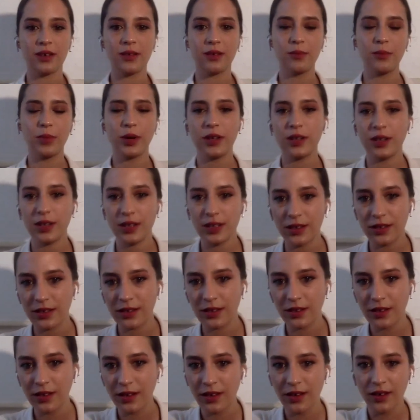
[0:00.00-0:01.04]
uh,
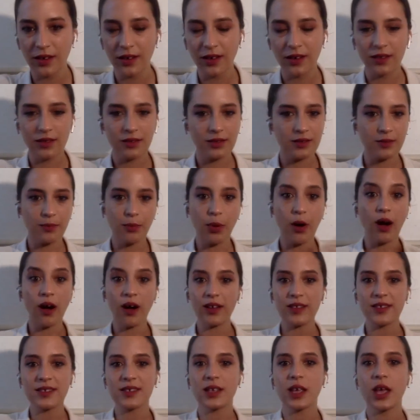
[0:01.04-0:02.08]
body
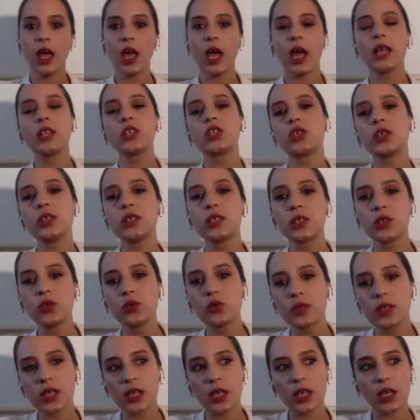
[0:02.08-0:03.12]
parts and
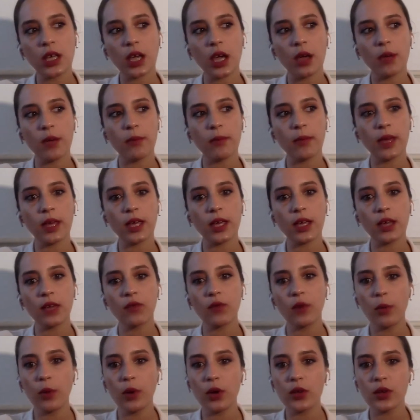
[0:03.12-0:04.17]
she's using i'm
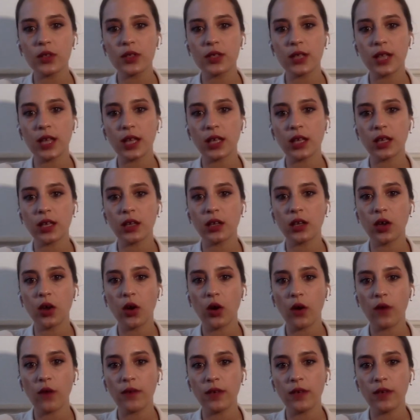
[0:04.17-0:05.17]
making robots like a